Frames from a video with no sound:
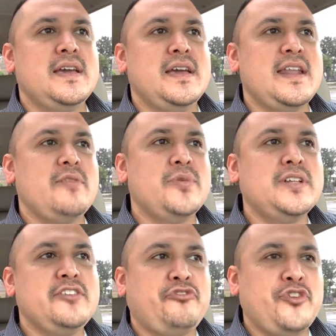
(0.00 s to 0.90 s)
And I
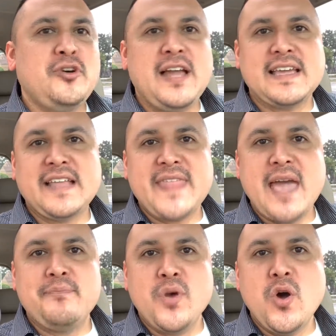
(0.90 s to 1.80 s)
really feel like at
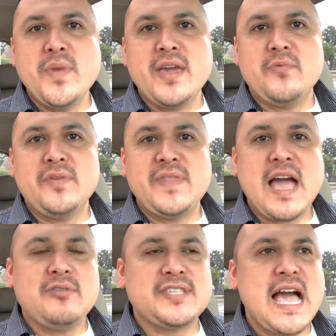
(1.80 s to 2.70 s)
that moment when
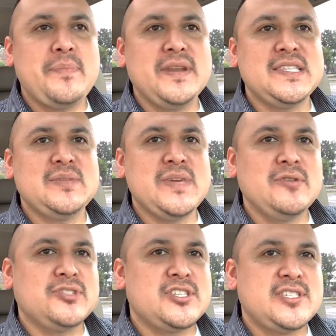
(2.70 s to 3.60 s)
that was happening to me,
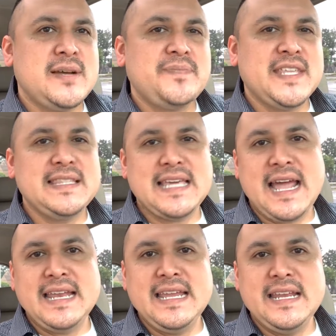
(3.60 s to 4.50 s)
it was something that
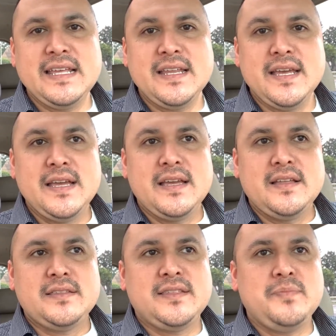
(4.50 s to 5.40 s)
I needed
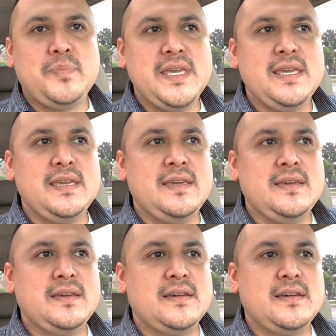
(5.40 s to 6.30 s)
to
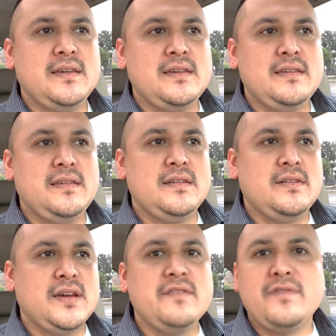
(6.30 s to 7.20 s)
be, you
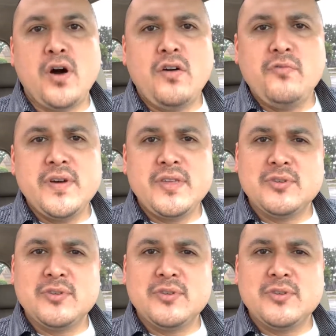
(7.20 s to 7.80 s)
know, involved with.